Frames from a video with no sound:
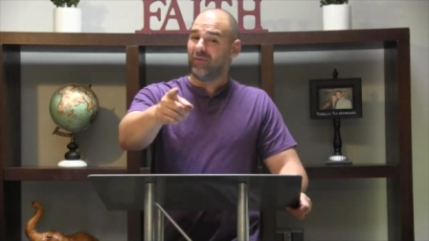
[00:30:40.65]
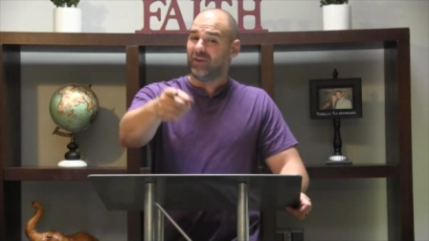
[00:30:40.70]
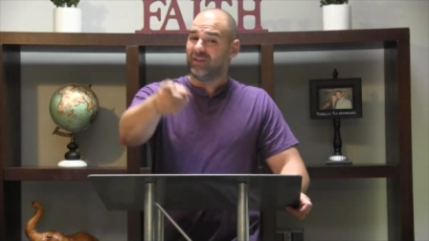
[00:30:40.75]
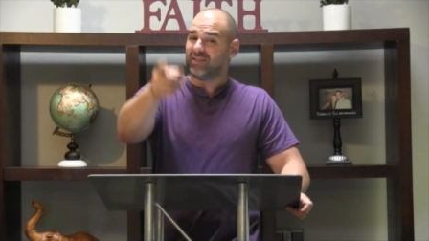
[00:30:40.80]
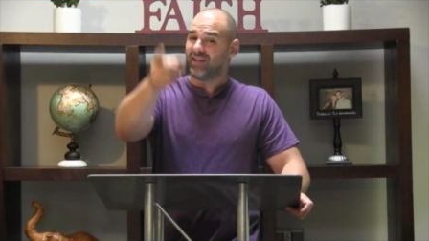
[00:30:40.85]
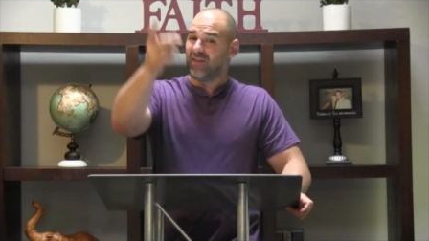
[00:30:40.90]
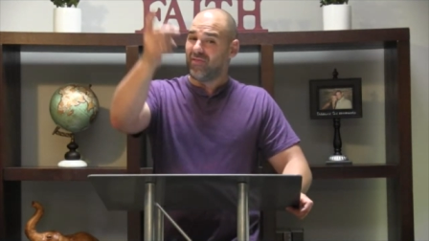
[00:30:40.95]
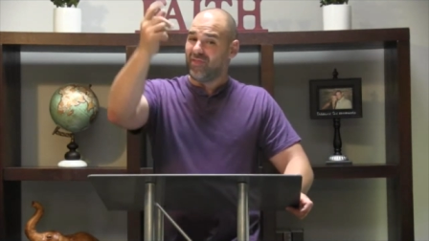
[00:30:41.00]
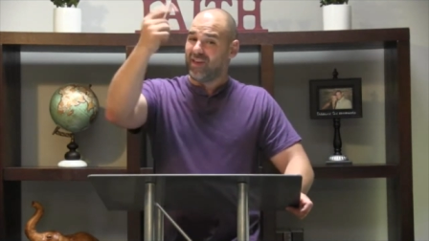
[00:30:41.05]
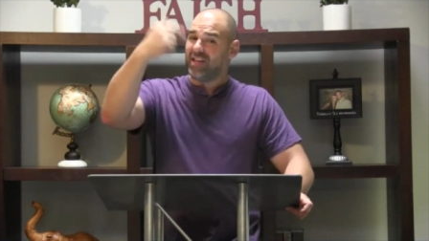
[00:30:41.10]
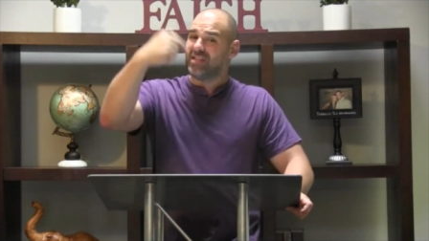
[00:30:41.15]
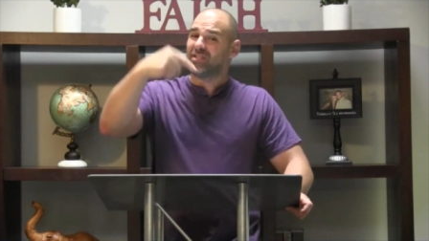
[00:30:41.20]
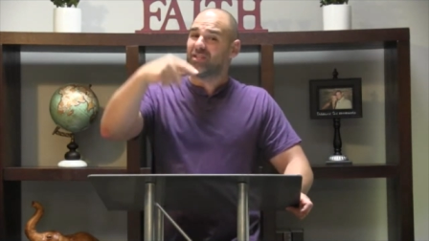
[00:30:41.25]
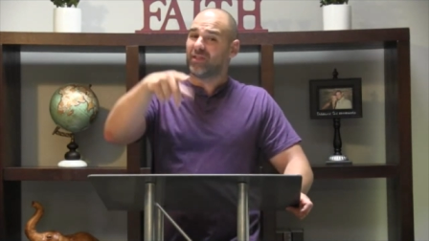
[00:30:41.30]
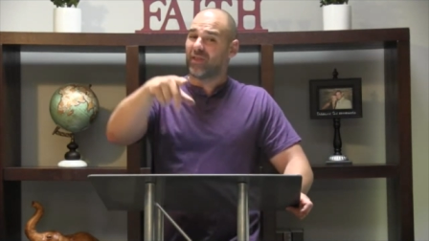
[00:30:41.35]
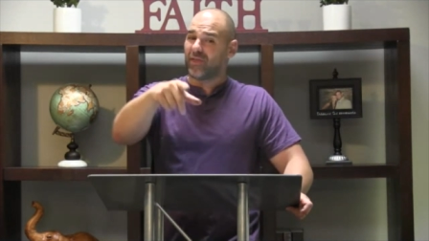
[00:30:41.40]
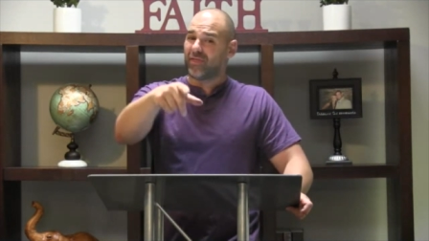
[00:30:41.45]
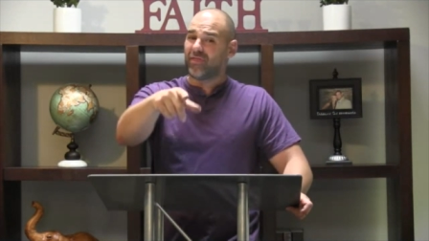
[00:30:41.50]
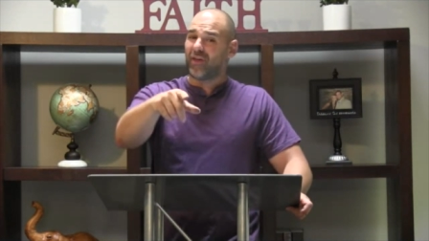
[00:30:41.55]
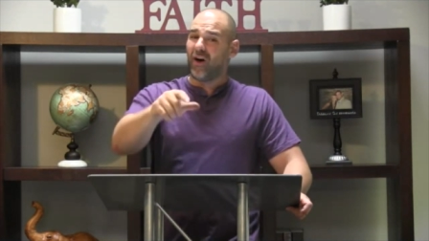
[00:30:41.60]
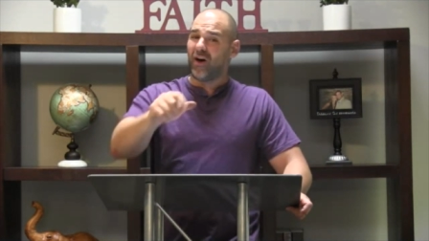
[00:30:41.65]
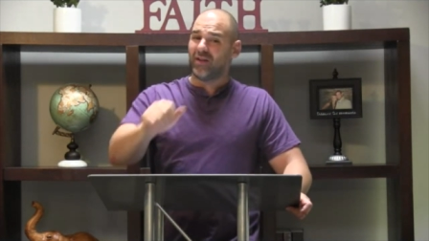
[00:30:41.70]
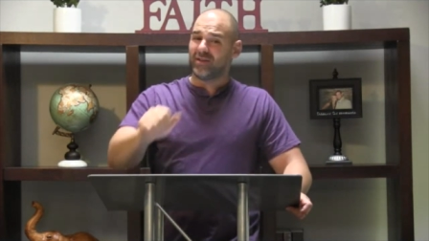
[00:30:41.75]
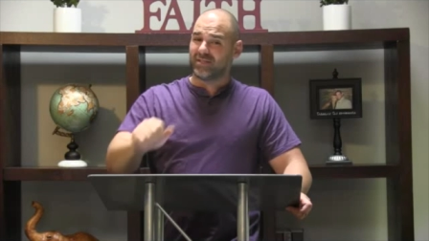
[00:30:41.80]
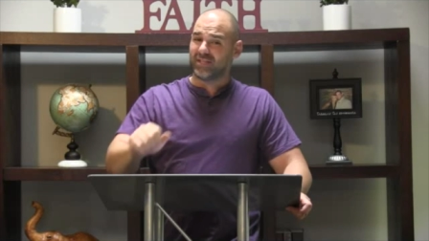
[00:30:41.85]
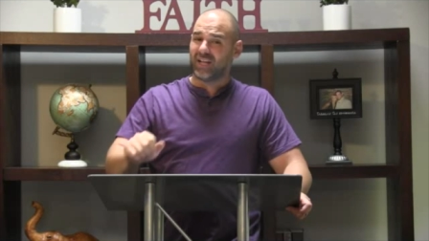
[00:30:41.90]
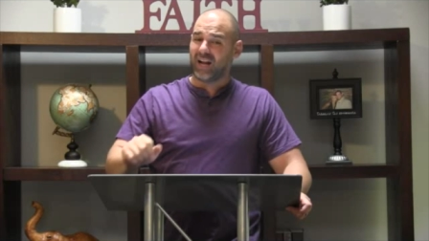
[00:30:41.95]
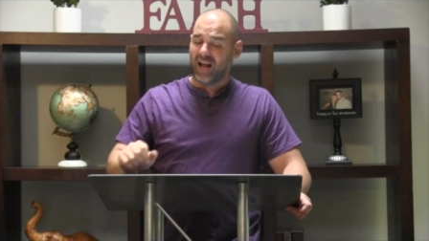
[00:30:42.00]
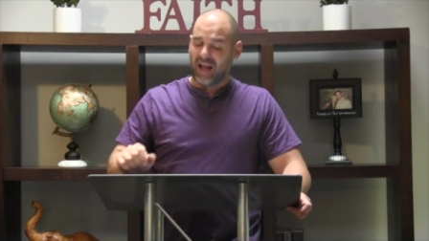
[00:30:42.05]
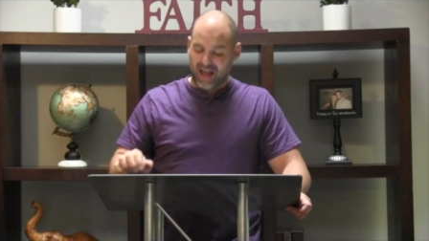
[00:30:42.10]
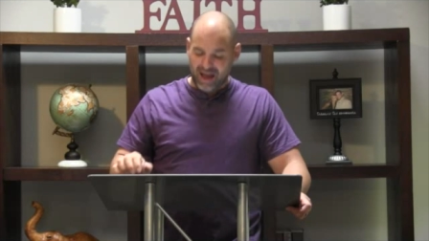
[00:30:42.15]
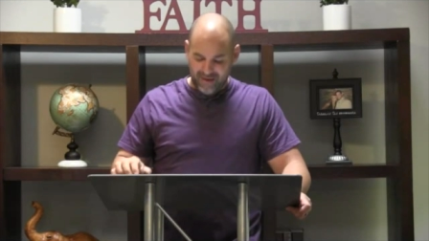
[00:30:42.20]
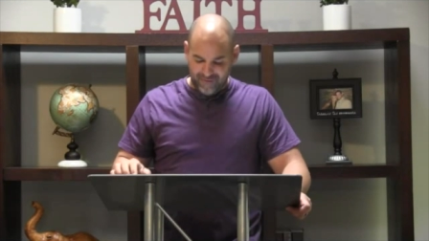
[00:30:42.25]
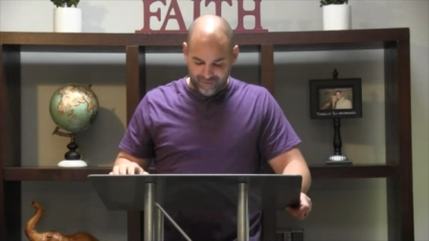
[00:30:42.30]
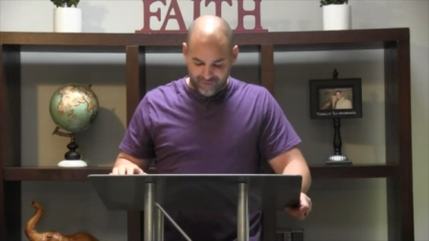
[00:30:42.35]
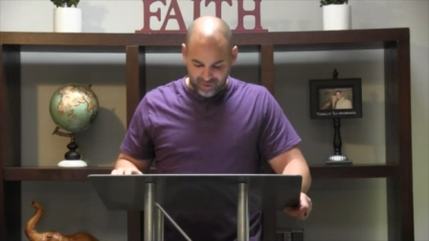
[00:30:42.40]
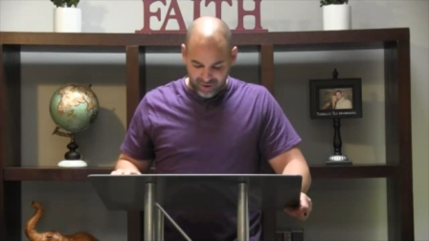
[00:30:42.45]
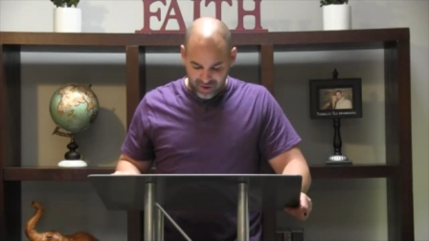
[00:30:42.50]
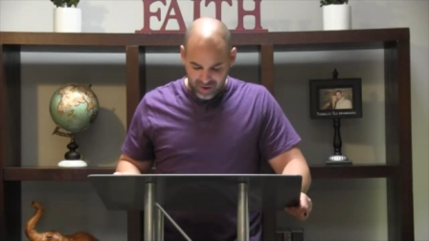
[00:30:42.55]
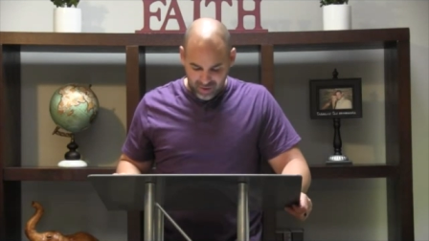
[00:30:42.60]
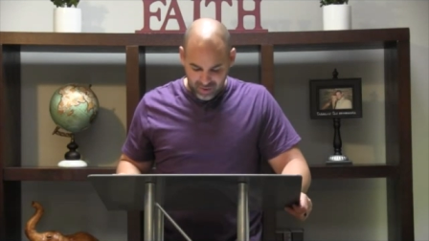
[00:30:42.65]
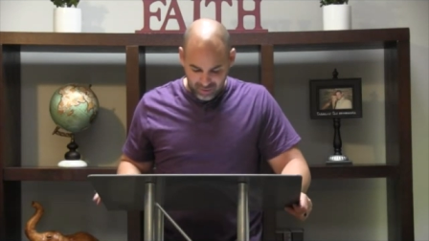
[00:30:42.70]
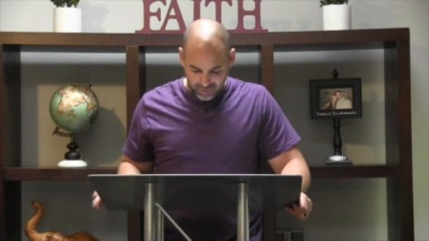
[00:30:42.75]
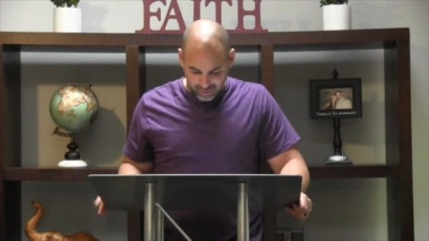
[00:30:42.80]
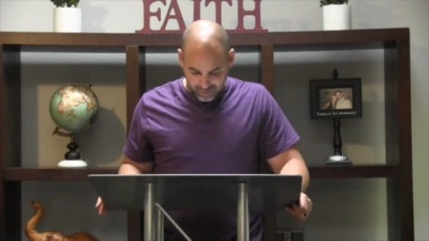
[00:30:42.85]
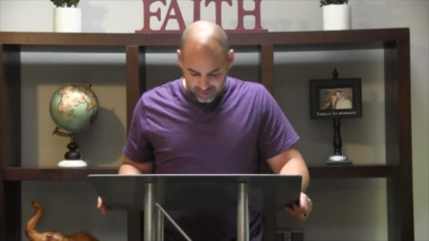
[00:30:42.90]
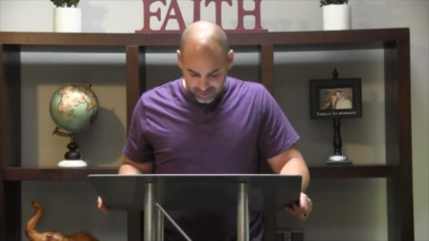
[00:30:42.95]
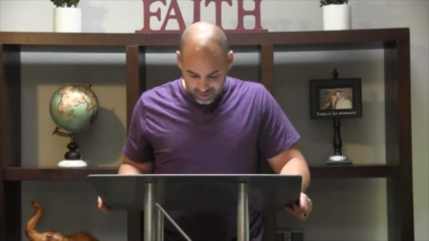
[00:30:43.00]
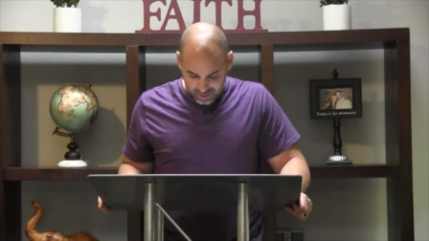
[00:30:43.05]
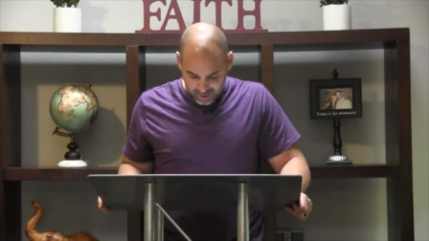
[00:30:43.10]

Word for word: He's saying, These are the thoughts that I have for you.